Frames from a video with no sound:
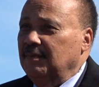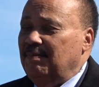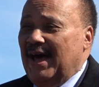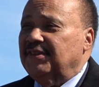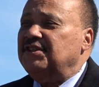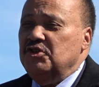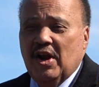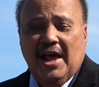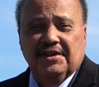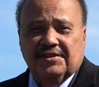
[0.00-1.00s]
by the
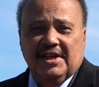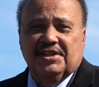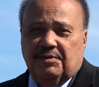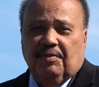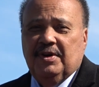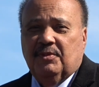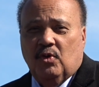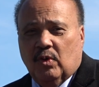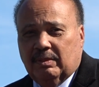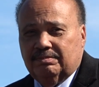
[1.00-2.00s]
United States Supreme
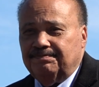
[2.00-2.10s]
Court.